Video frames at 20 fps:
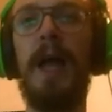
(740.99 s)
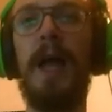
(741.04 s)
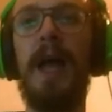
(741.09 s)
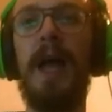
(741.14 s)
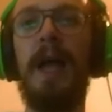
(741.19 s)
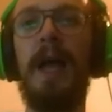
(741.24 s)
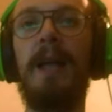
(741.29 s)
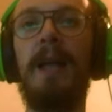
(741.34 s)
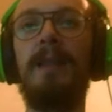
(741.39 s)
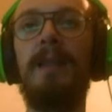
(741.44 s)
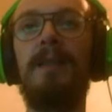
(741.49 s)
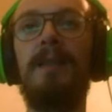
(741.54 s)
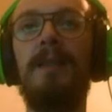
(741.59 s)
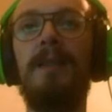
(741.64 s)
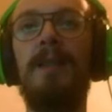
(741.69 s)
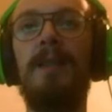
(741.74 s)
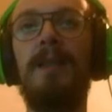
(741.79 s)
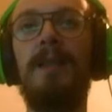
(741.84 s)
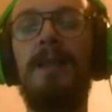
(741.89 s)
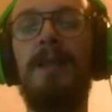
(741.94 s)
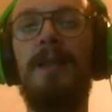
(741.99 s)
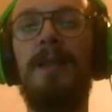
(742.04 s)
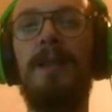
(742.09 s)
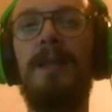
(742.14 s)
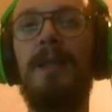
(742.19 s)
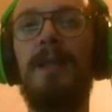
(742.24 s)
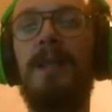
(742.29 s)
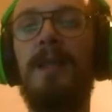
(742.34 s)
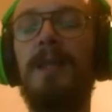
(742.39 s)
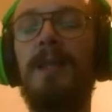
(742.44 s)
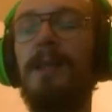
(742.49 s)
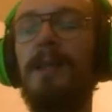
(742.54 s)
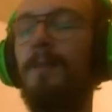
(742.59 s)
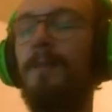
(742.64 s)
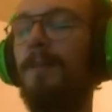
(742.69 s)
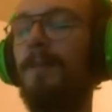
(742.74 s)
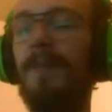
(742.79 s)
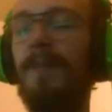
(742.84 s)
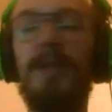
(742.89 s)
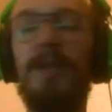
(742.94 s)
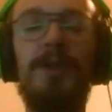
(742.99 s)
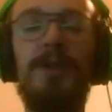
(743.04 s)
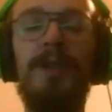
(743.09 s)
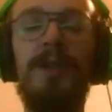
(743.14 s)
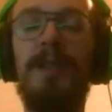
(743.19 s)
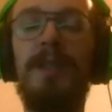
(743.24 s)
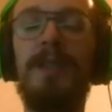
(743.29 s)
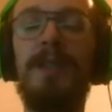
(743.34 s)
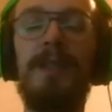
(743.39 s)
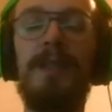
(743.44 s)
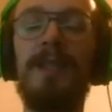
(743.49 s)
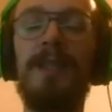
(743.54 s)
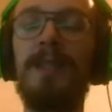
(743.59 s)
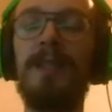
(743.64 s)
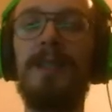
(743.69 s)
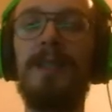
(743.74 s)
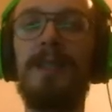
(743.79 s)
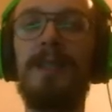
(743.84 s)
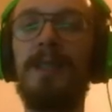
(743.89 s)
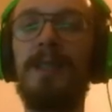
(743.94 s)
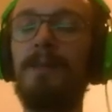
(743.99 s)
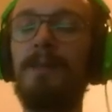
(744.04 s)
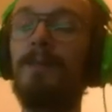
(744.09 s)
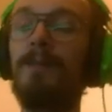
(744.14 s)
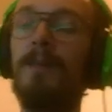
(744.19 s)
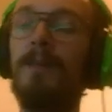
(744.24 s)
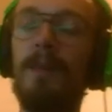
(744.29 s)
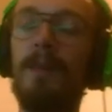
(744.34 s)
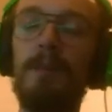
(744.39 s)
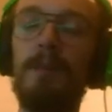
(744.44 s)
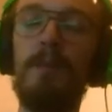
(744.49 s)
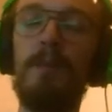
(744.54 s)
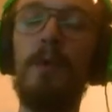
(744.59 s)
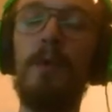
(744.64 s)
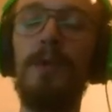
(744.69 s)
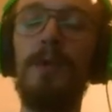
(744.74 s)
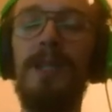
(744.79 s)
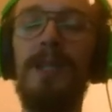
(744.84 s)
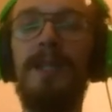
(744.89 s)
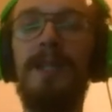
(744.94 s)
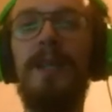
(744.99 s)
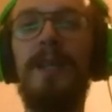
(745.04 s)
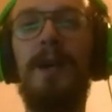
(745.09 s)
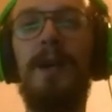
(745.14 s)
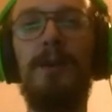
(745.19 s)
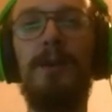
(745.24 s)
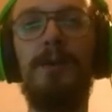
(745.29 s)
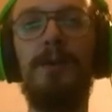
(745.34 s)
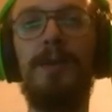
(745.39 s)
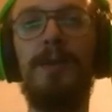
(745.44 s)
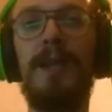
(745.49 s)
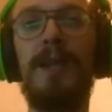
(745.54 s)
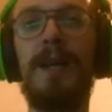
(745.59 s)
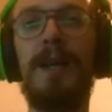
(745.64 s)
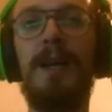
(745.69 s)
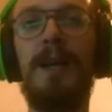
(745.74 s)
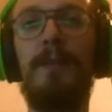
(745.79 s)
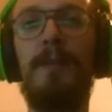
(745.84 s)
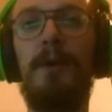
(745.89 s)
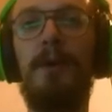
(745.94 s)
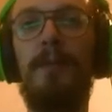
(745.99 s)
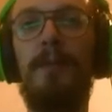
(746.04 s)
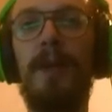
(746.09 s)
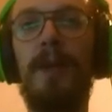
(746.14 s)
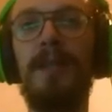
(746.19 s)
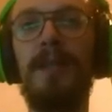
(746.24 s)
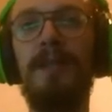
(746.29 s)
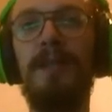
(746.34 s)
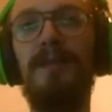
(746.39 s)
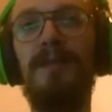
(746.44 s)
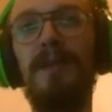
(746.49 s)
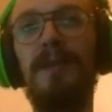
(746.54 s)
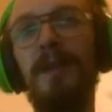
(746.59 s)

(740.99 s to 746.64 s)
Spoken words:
And the shield is just mostly there to stack up her passive